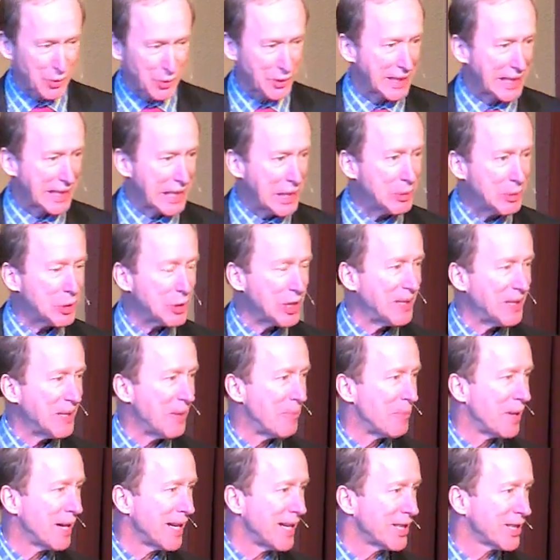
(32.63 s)
interesting that
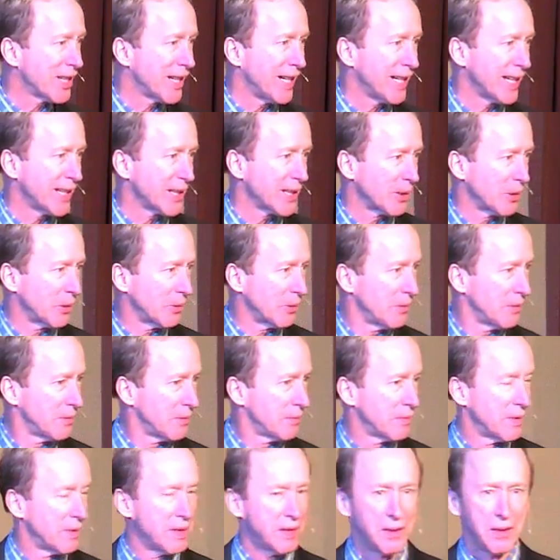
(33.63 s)
my title,
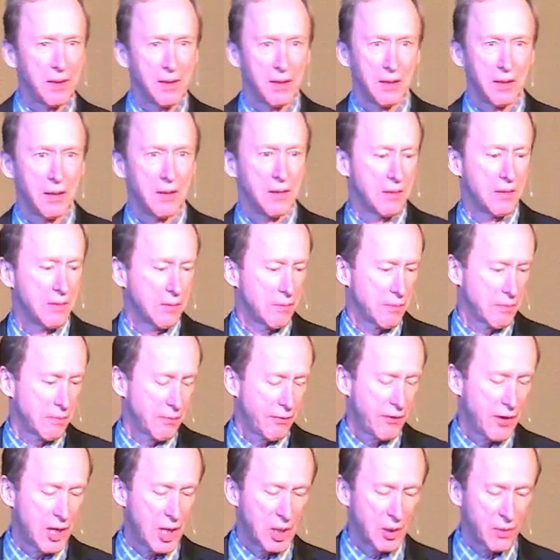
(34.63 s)

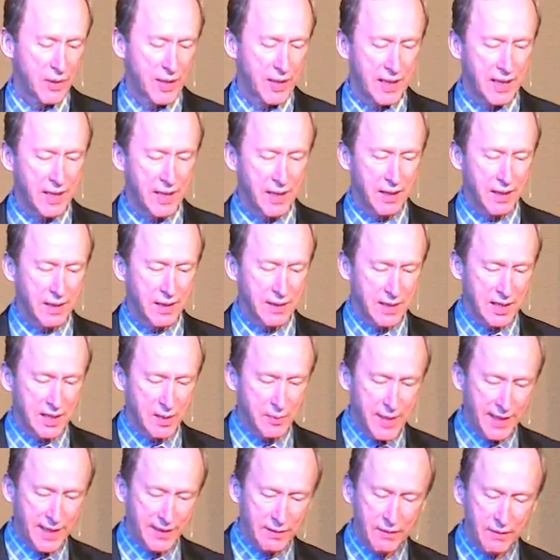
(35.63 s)
following his, is
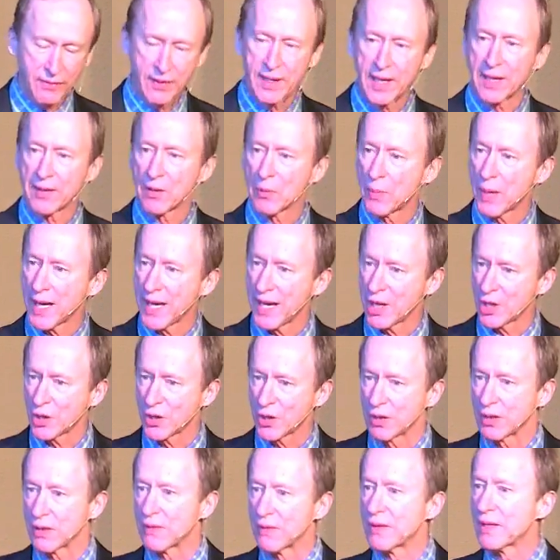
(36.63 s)
Magnifying the Passion
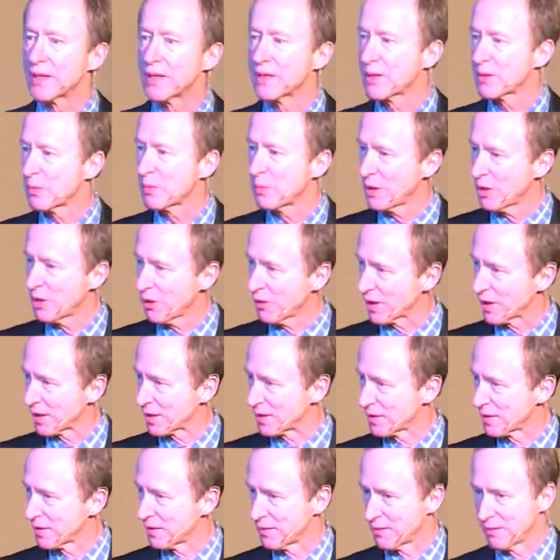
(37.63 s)
of Spirit.
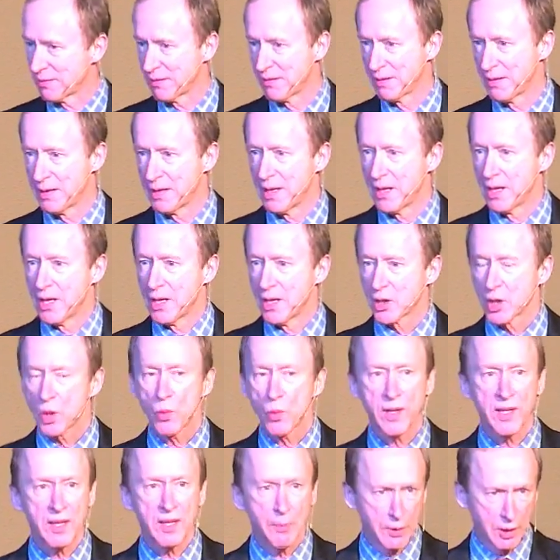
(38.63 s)
So we're going
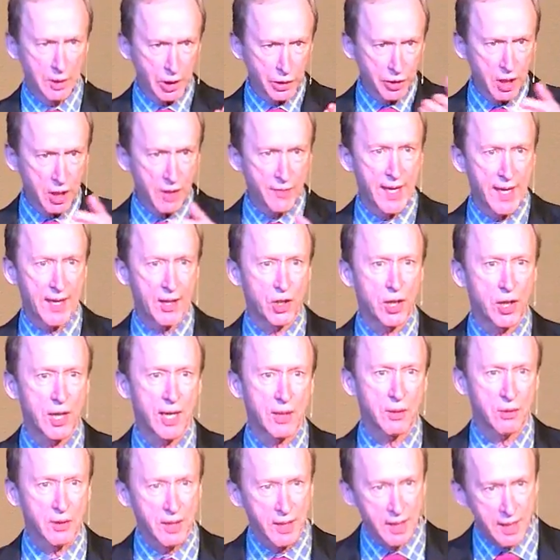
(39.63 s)
to build on that, John,
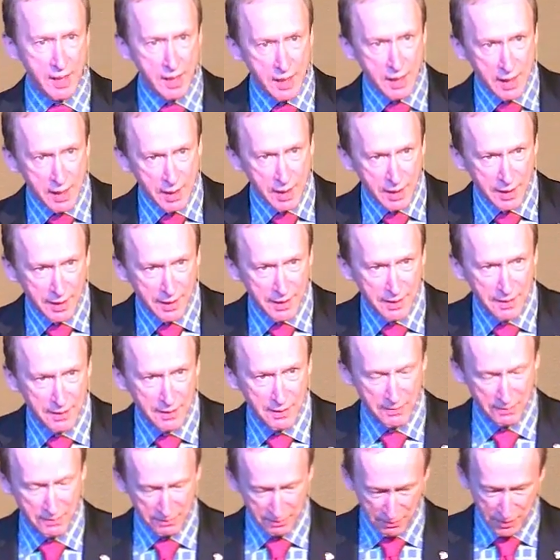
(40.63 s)
okay?
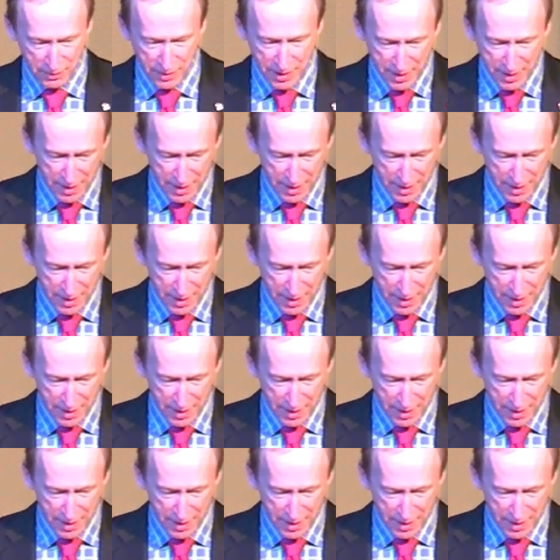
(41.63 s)
Okay.